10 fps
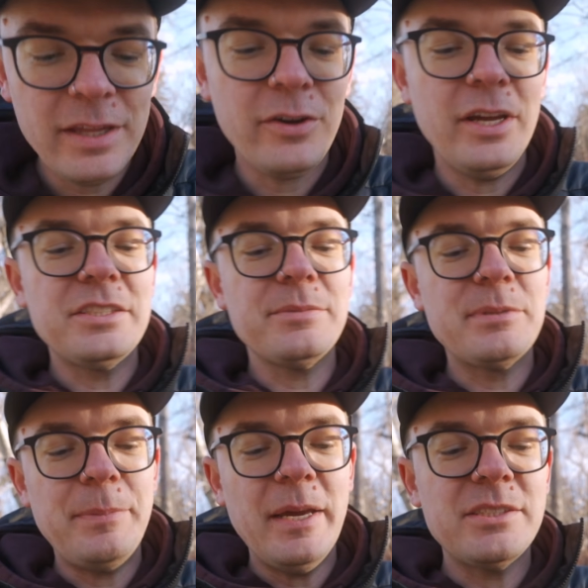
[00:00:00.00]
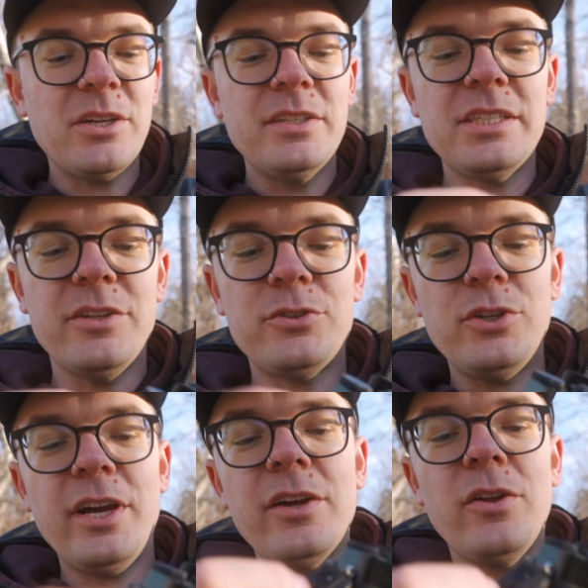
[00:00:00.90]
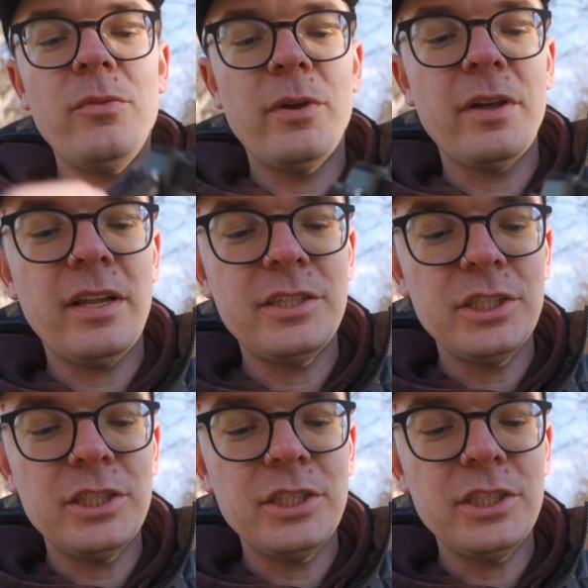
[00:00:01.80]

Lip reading: there is some space on this other triangle where the clutch